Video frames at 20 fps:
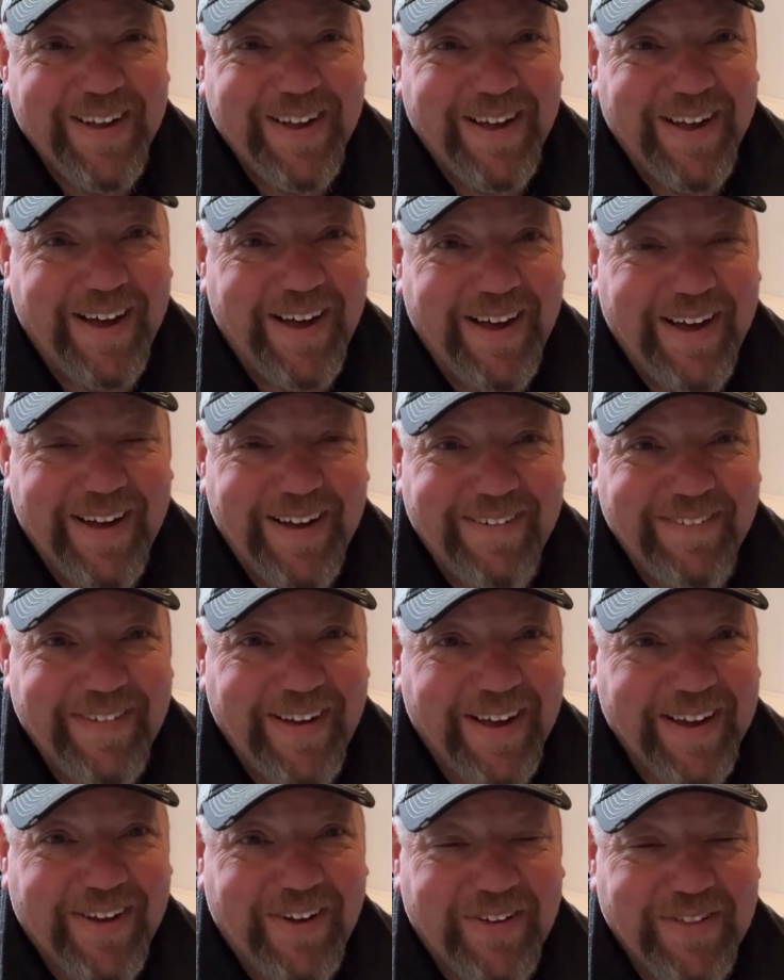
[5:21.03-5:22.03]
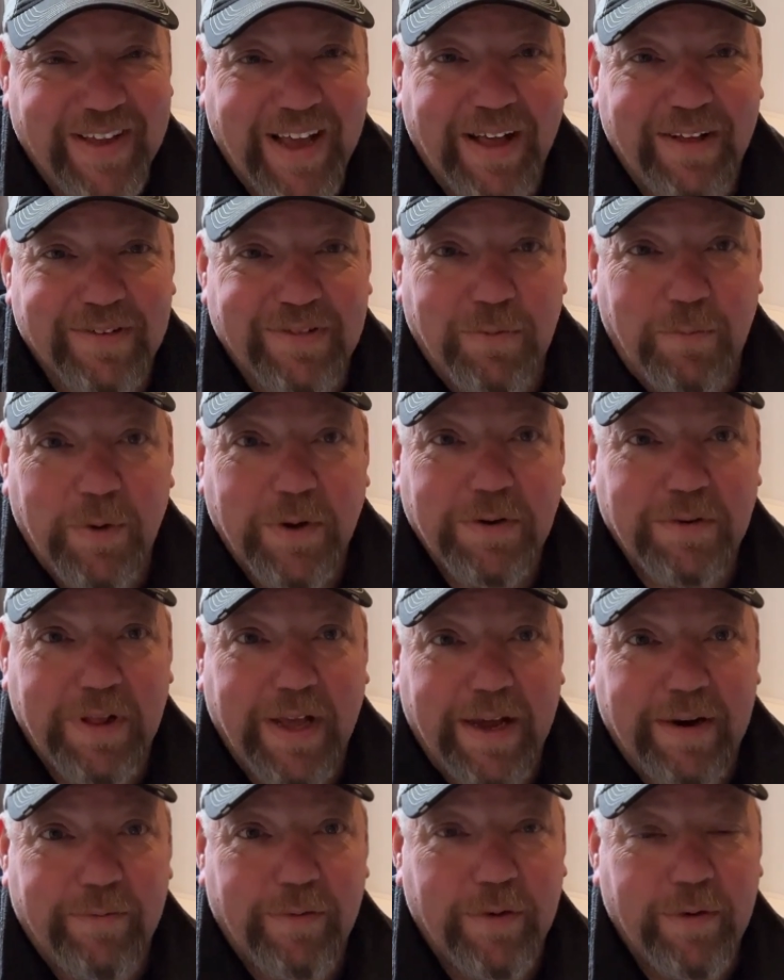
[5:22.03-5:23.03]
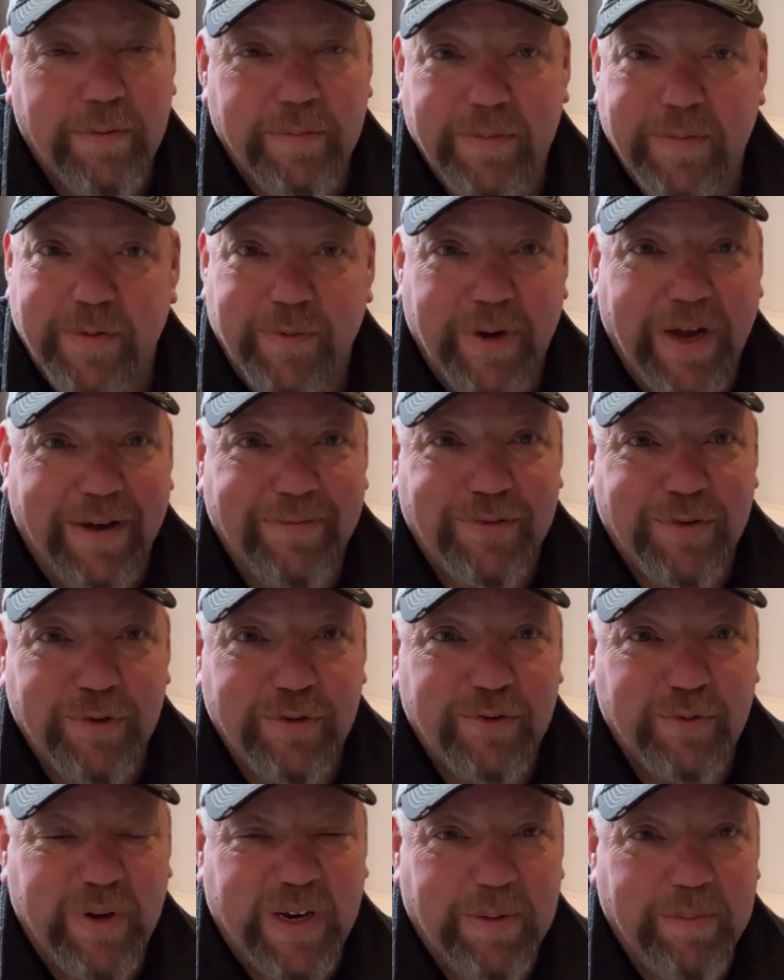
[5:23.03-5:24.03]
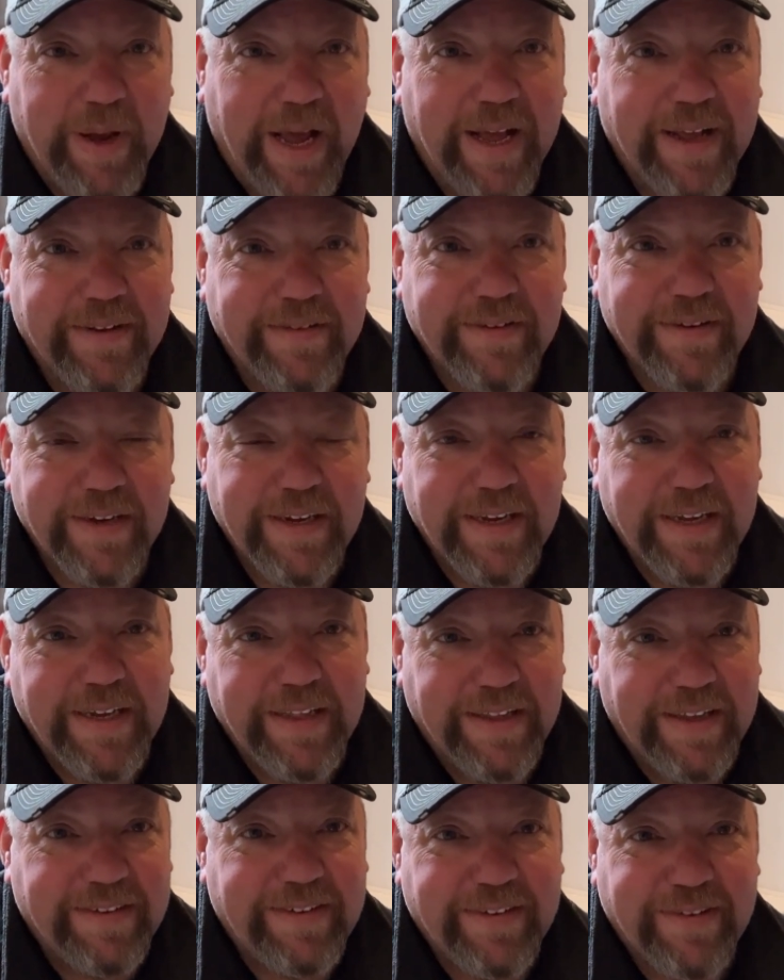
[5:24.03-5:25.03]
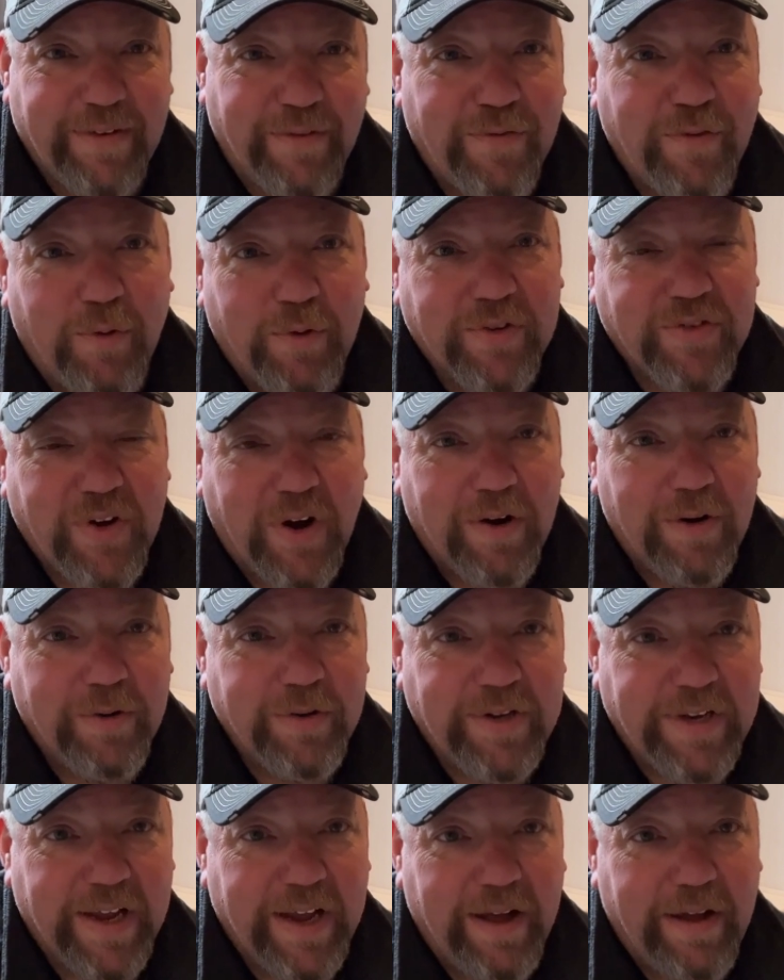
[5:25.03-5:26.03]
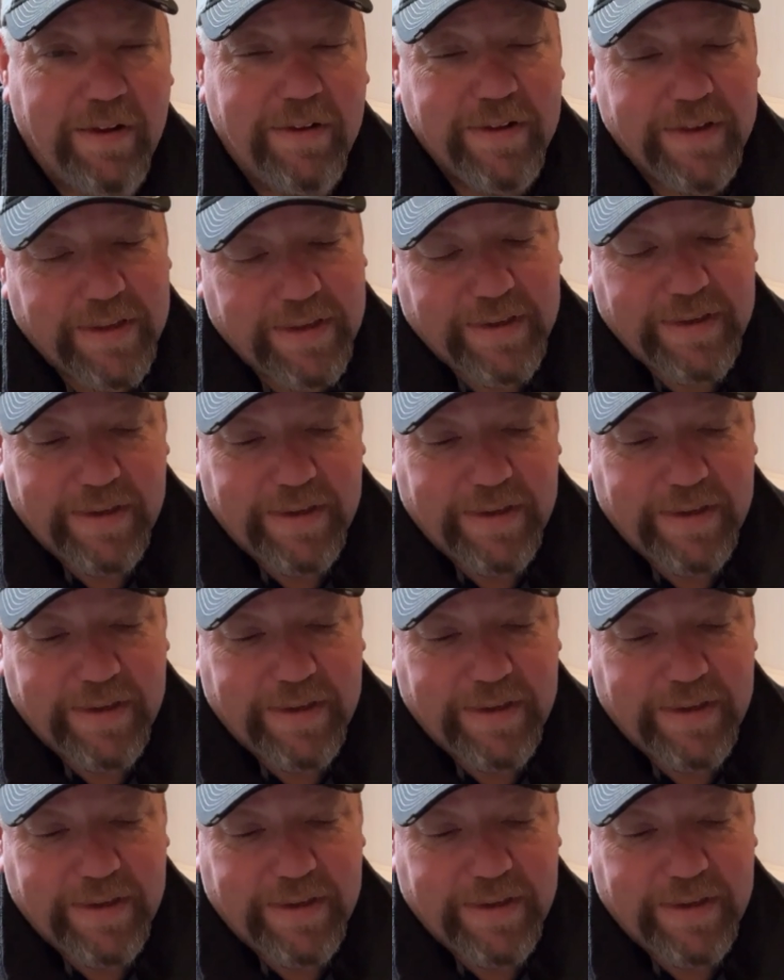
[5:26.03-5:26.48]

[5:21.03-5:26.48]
I call it the Alice in Wonderland room. We have two twin beds. This is a 4-star hotel.